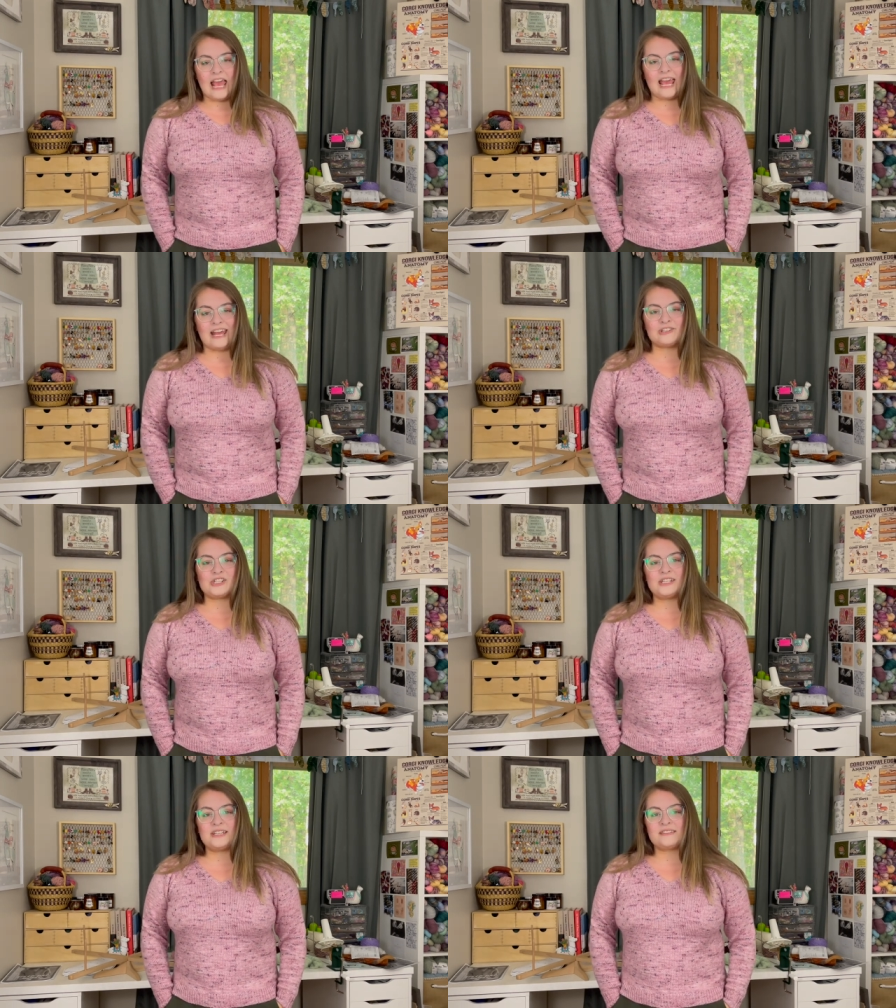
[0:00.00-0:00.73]
and
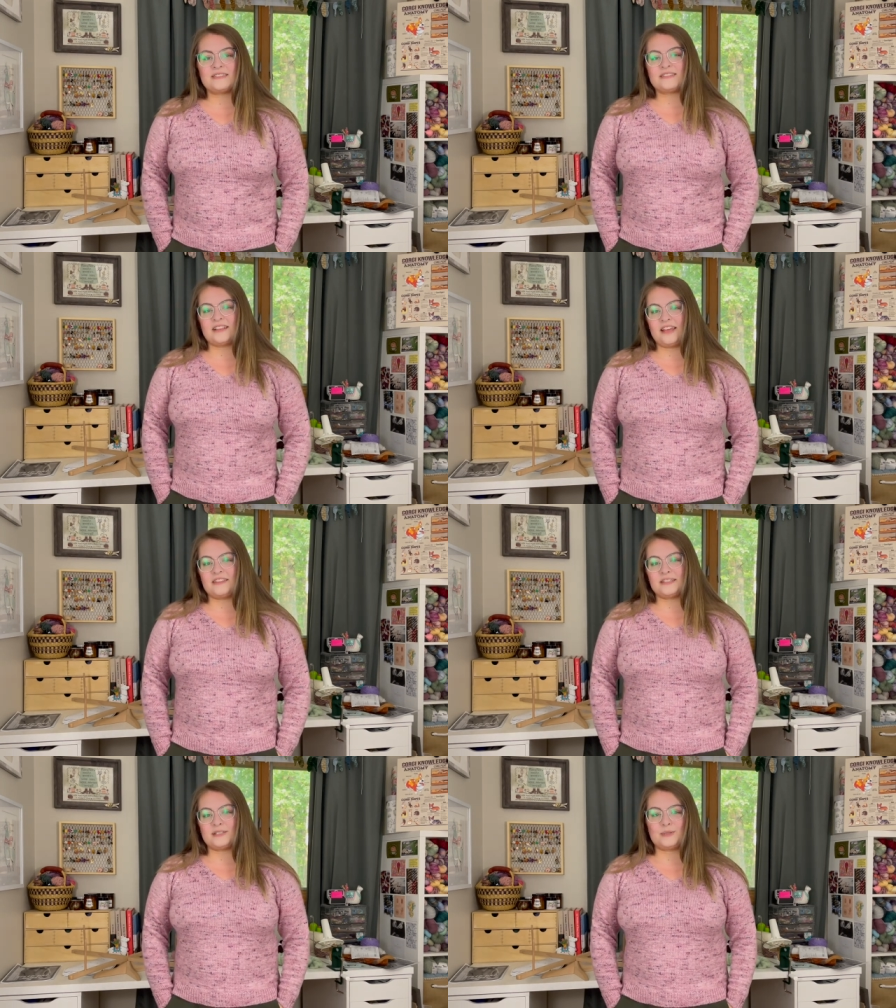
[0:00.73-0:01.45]
she has designed
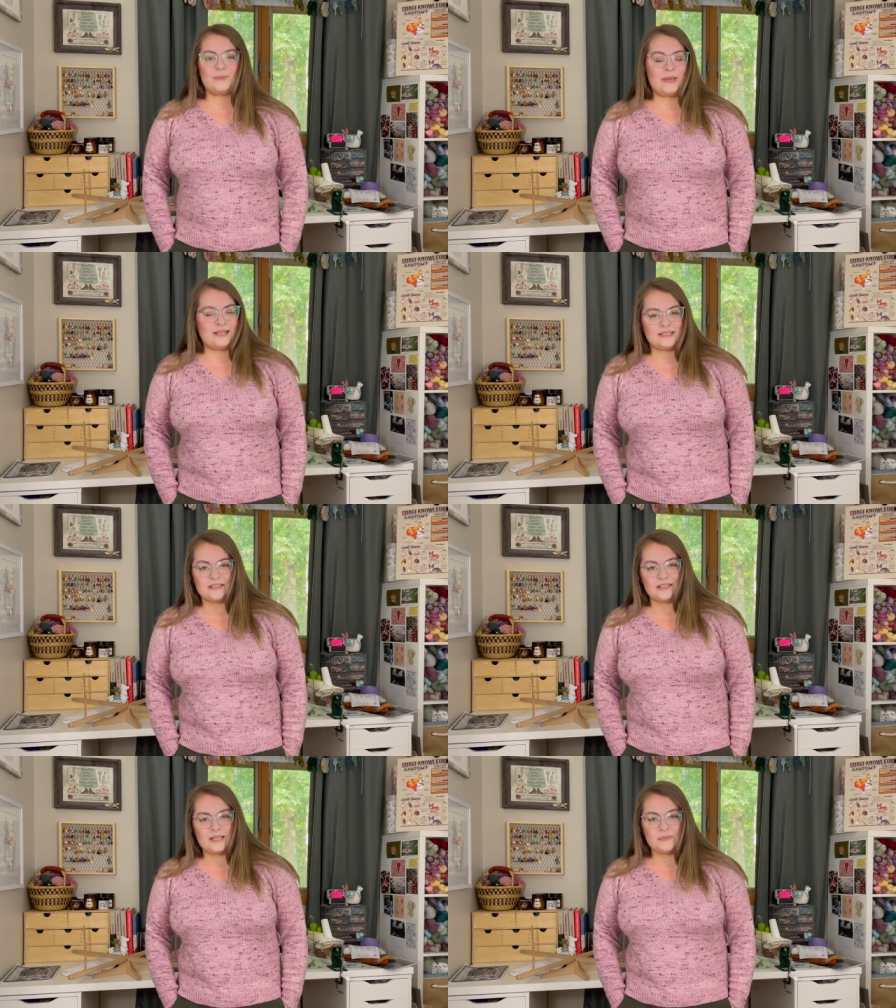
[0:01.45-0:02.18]
this to
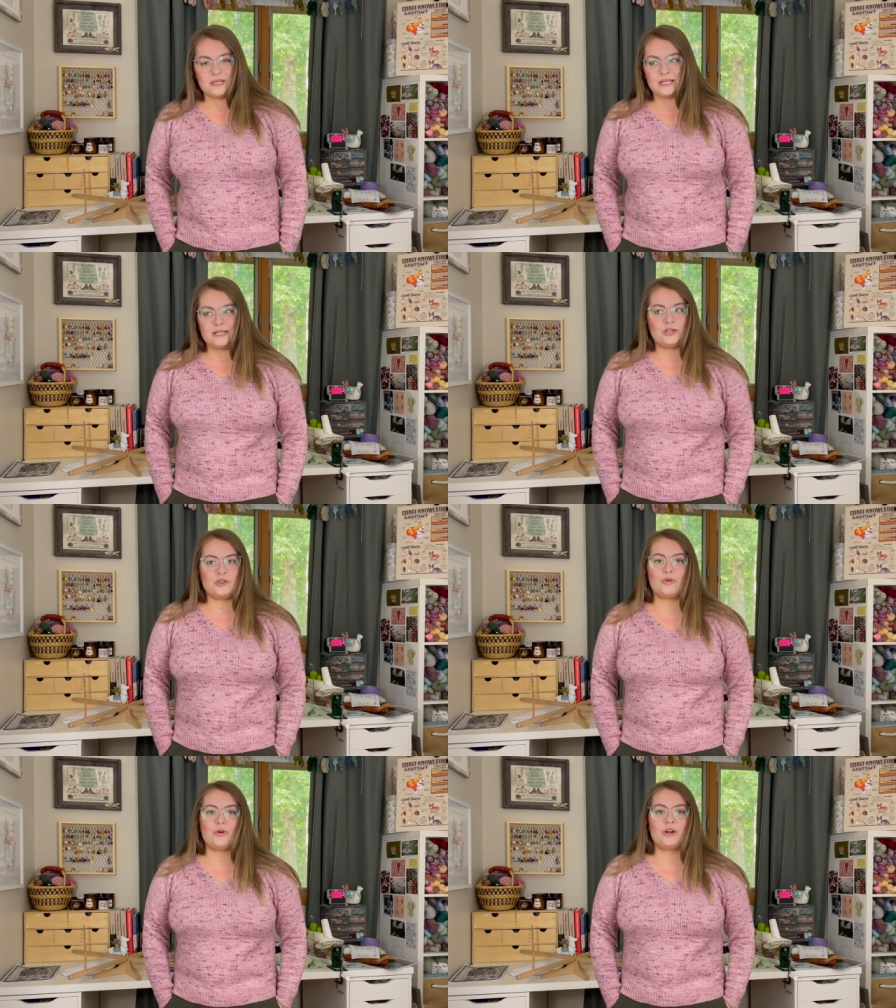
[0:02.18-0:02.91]
basically be
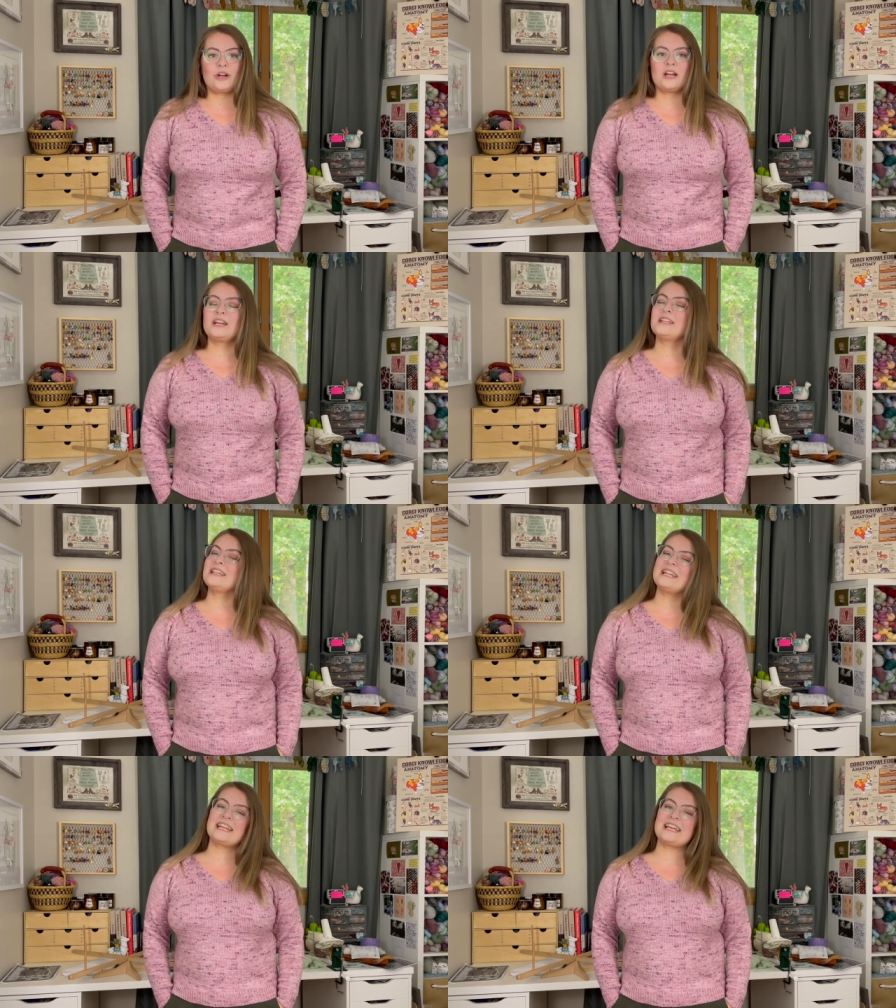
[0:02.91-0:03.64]
your
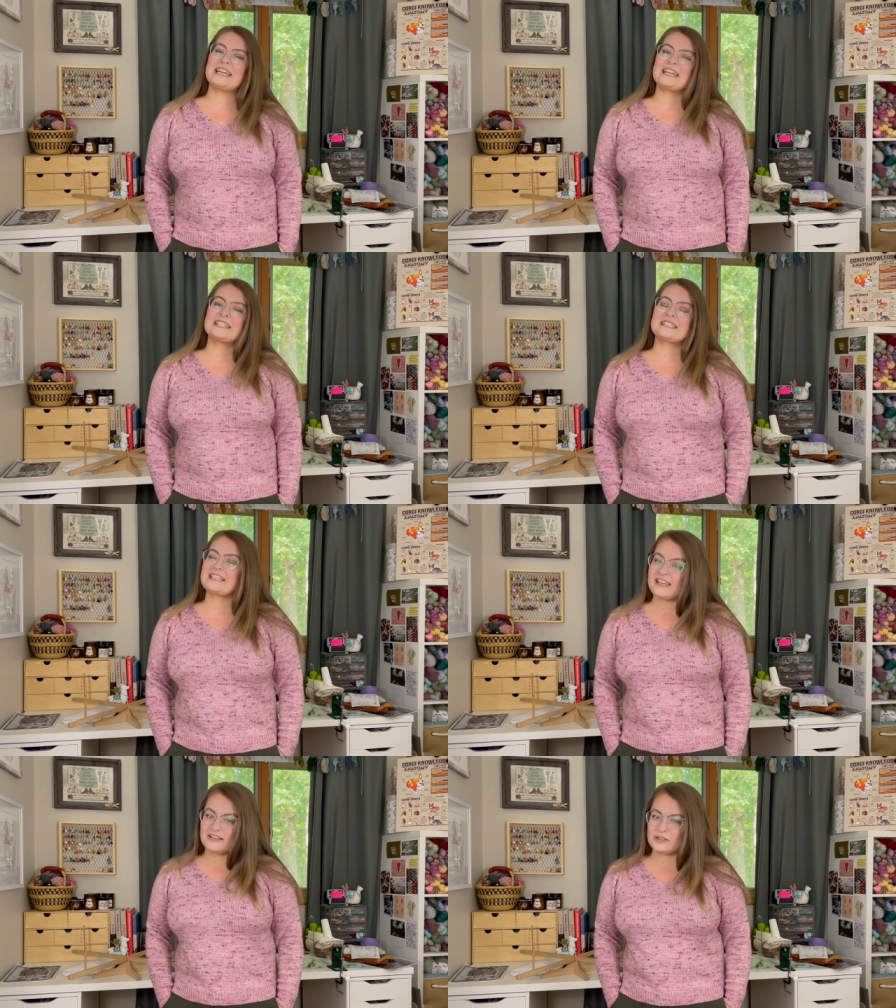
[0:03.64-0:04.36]
knitting
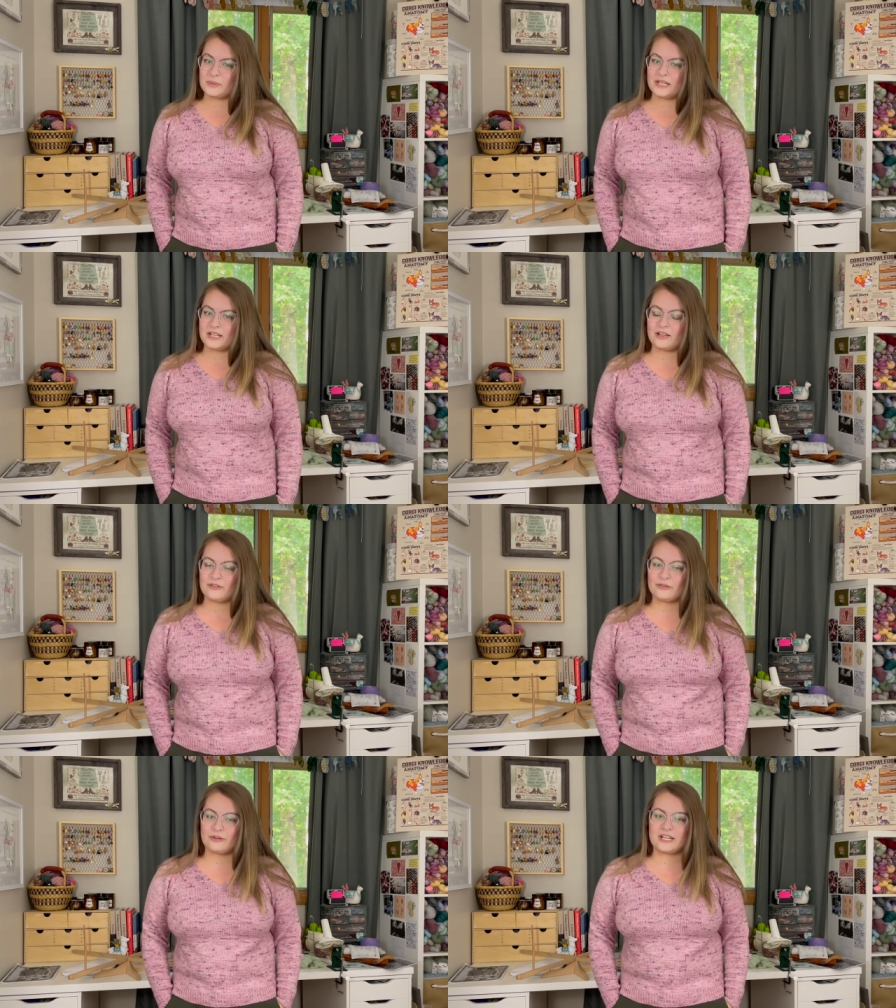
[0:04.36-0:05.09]
encyclopedia
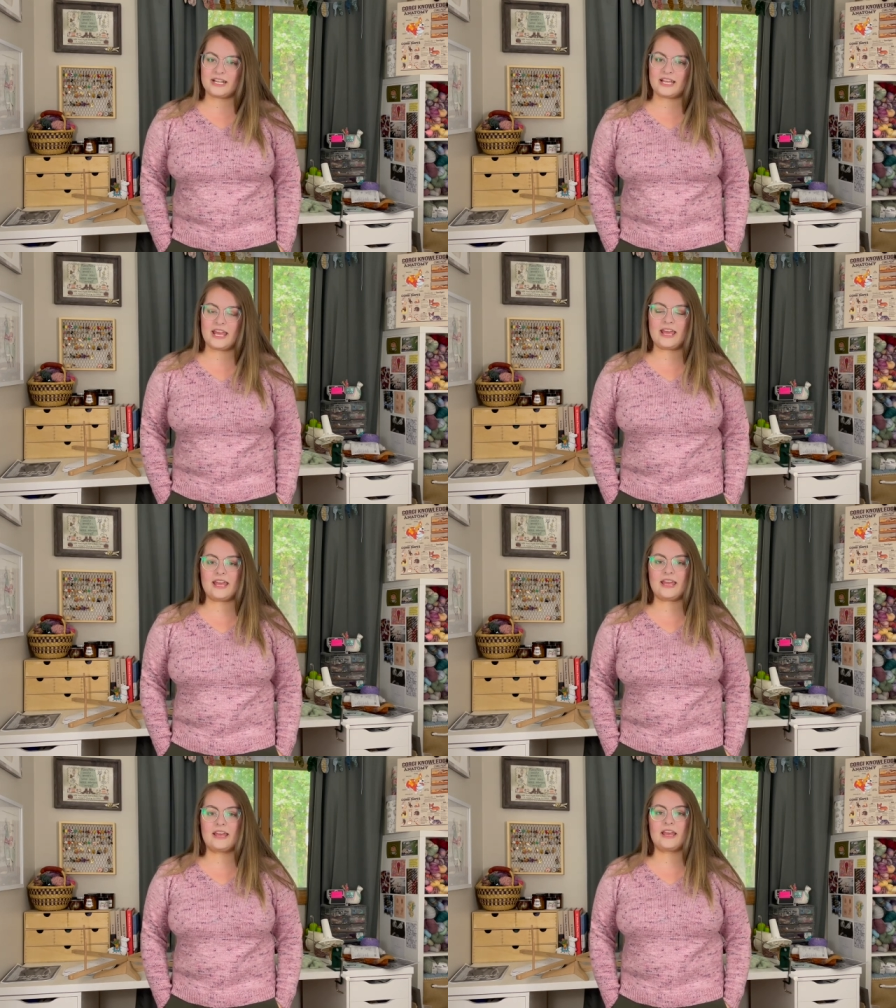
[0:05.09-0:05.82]
for knitting
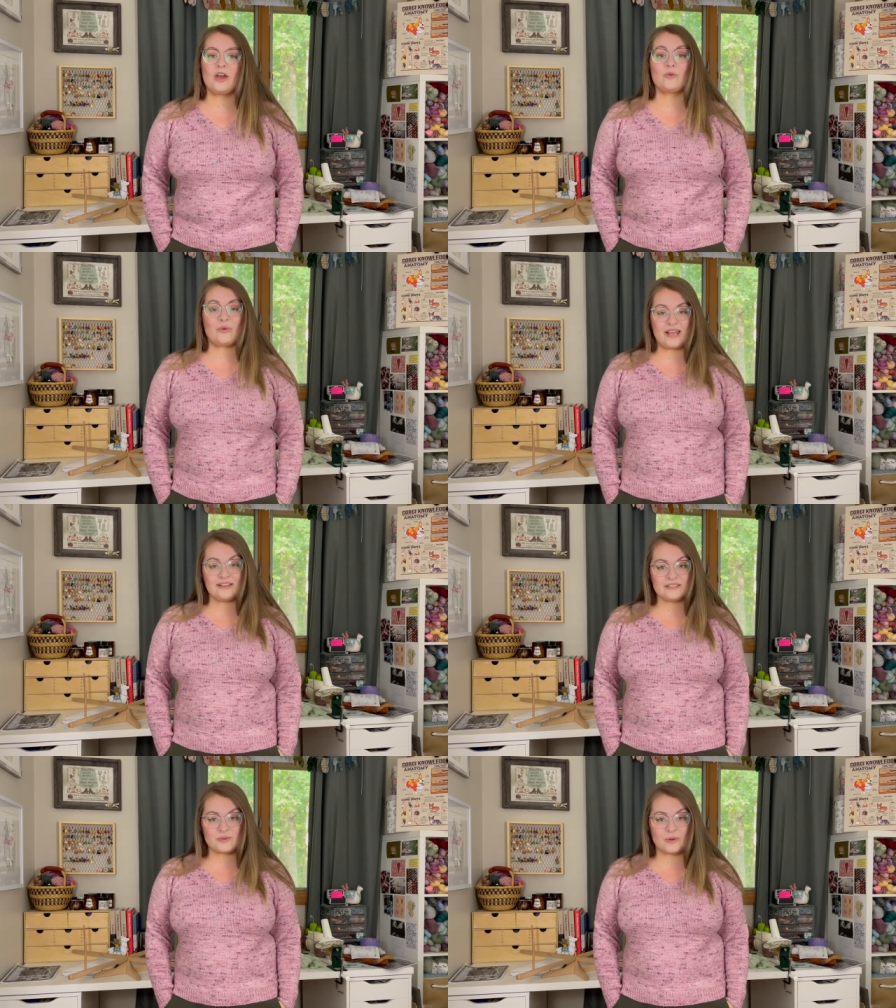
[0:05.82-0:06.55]
a
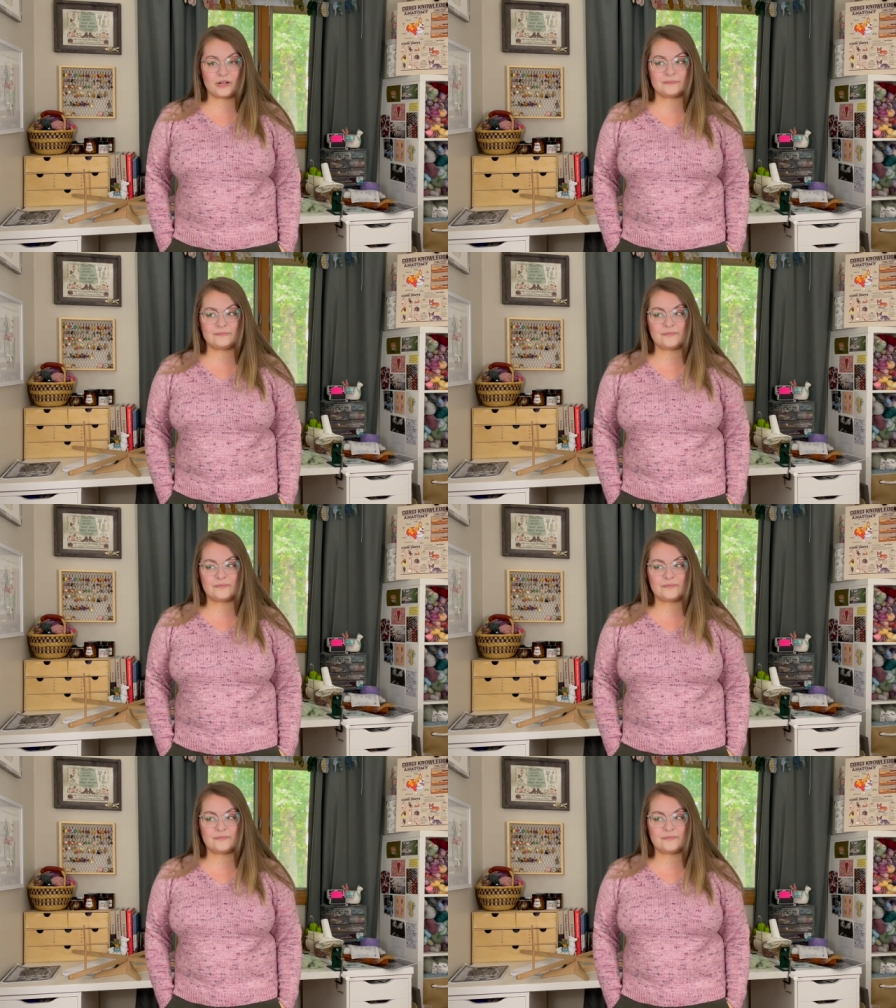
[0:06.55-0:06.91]
raglan sweater.